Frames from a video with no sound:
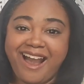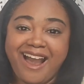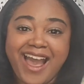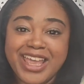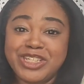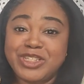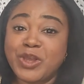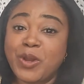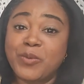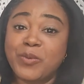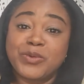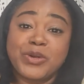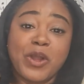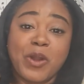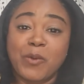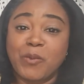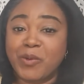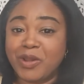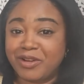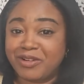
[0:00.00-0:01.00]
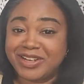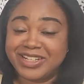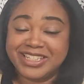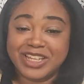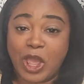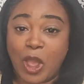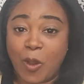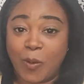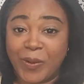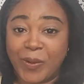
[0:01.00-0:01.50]
I don't know where it's
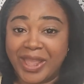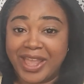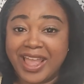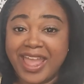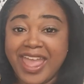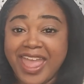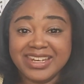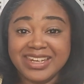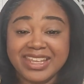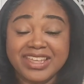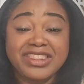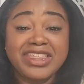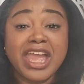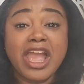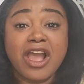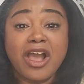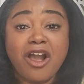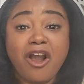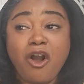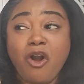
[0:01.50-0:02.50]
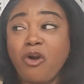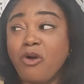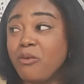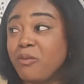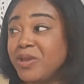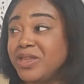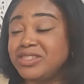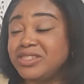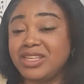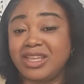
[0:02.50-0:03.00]
going. And they
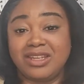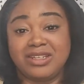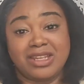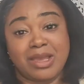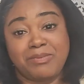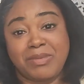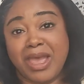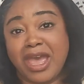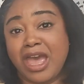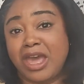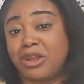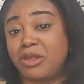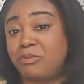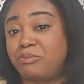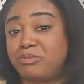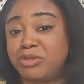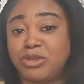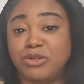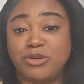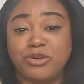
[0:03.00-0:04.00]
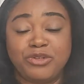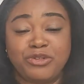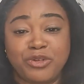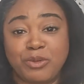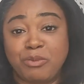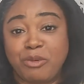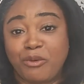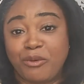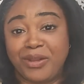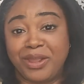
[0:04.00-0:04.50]
always end up at a beautiful
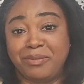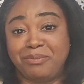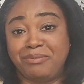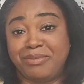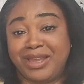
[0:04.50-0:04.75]
point,